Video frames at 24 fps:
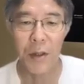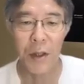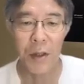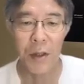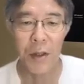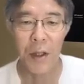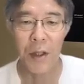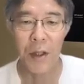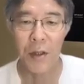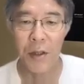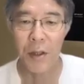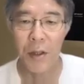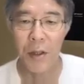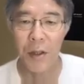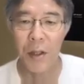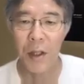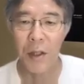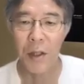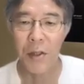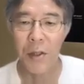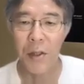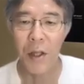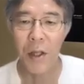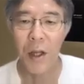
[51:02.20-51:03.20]
D is a
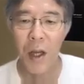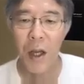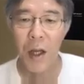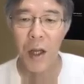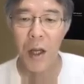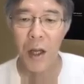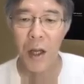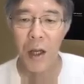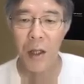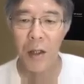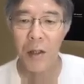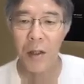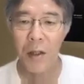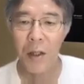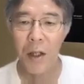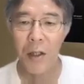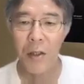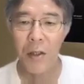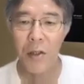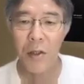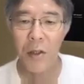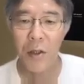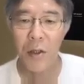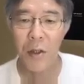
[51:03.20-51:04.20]
disk, and
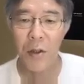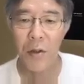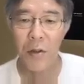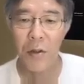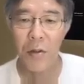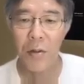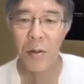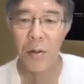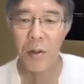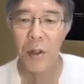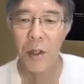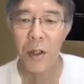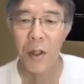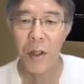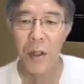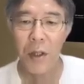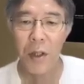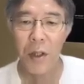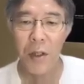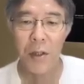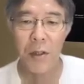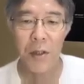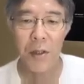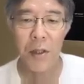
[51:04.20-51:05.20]
HQ
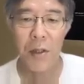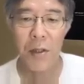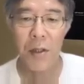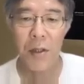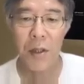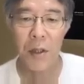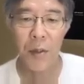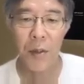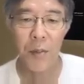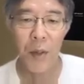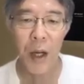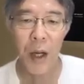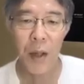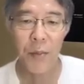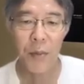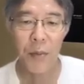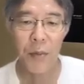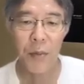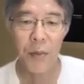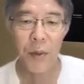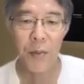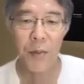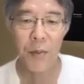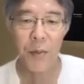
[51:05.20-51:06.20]
is this is a map
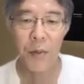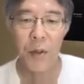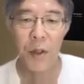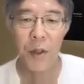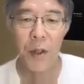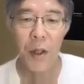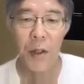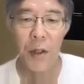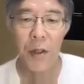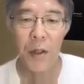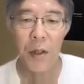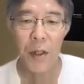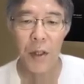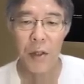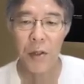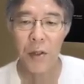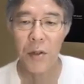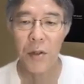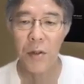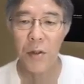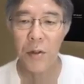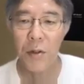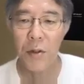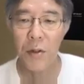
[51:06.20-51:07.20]
from
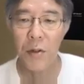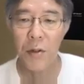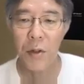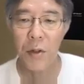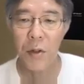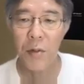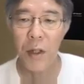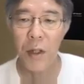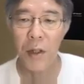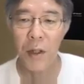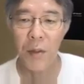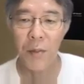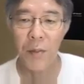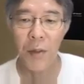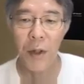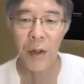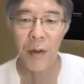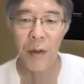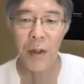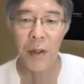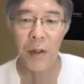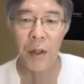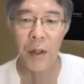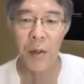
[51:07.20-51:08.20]
disk to U1
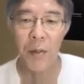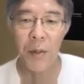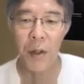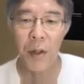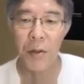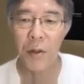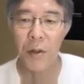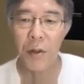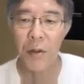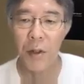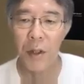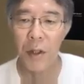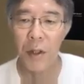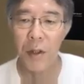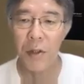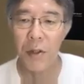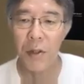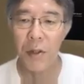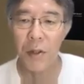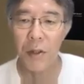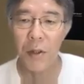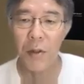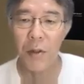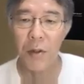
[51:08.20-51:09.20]
invariant
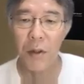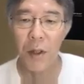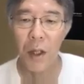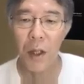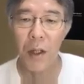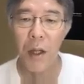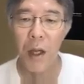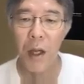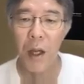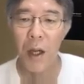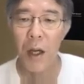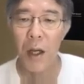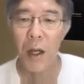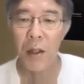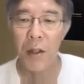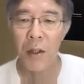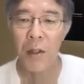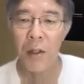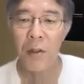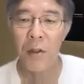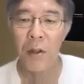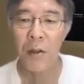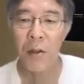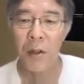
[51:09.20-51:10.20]
Hamiltonians, okay? And
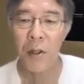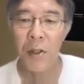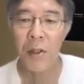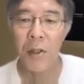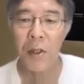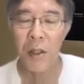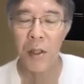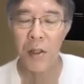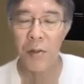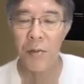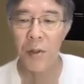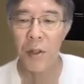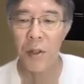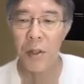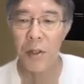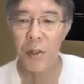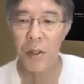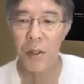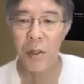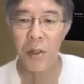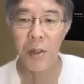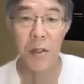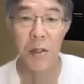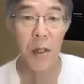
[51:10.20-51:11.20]
it coincides with
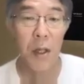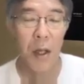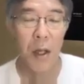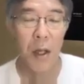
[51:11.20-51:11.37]
this